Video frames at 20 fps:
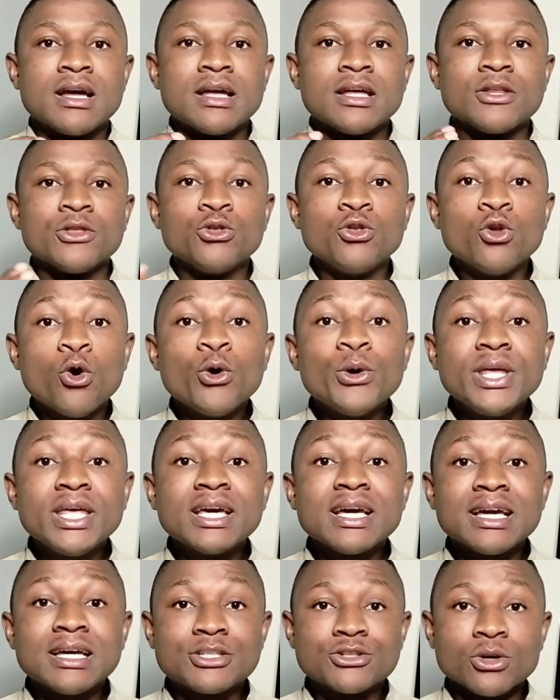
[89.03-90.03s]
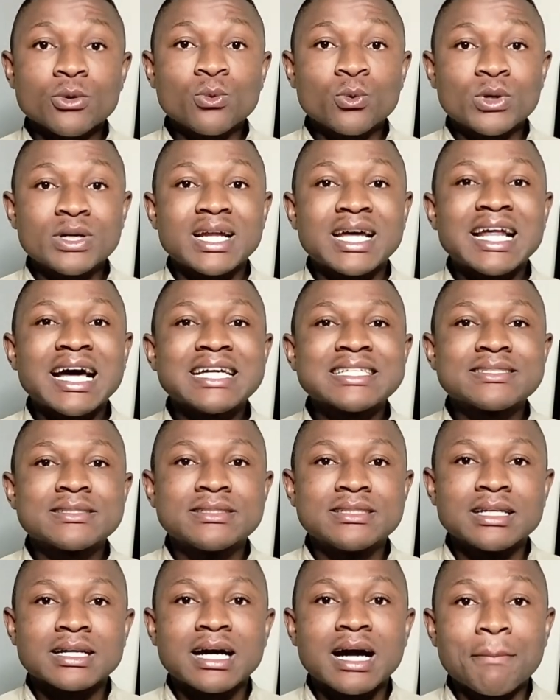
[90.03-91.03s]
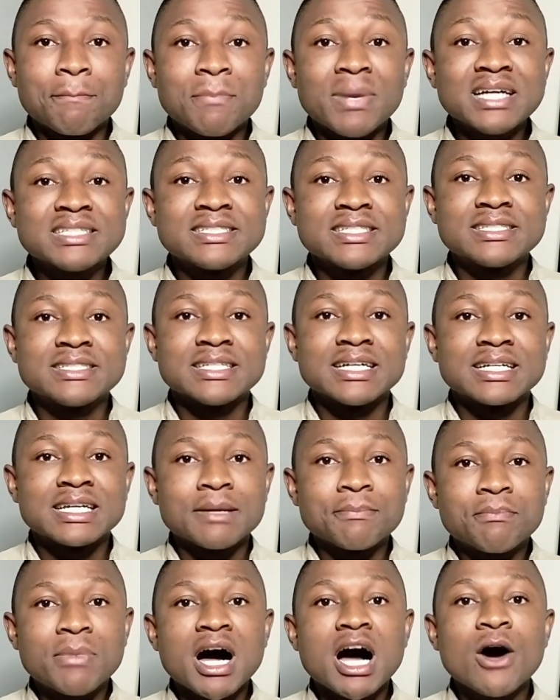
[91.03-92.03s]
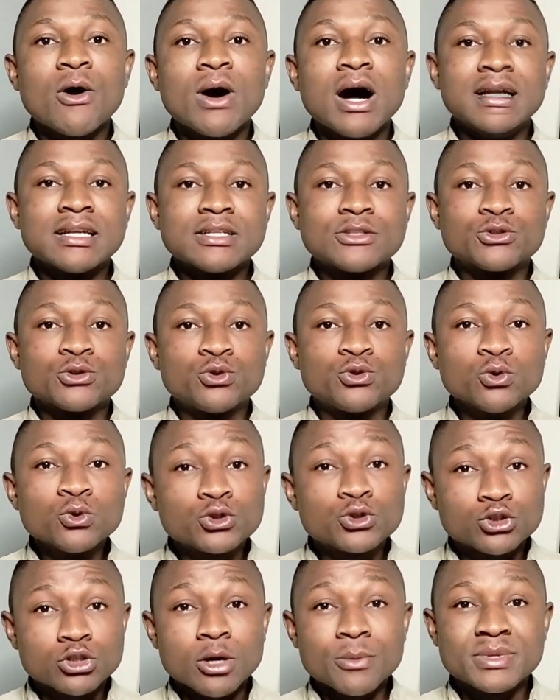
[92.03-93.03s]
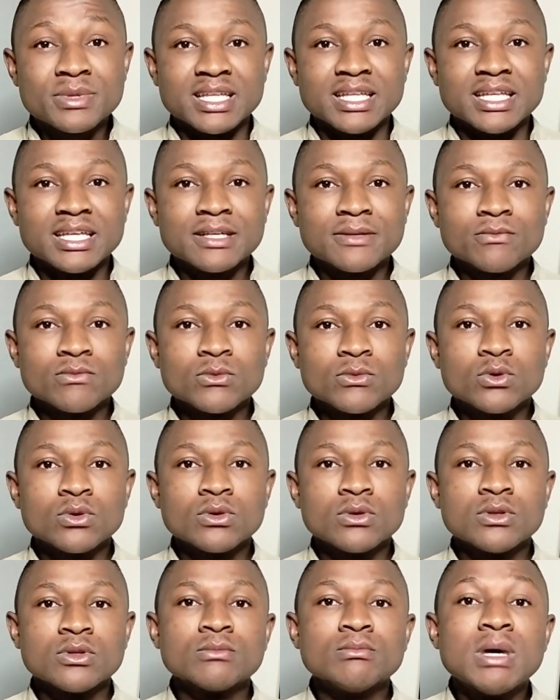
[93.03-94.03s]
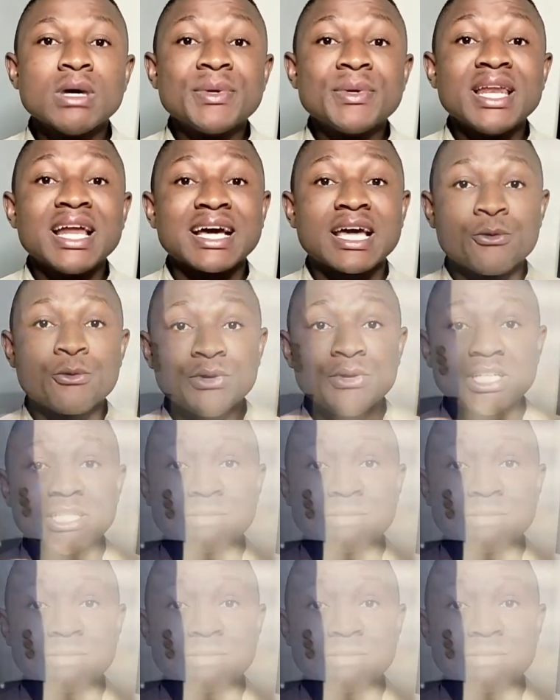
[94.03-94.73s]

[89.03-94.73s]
knowing someone that has the capacity and the power to do something, maybe like a rich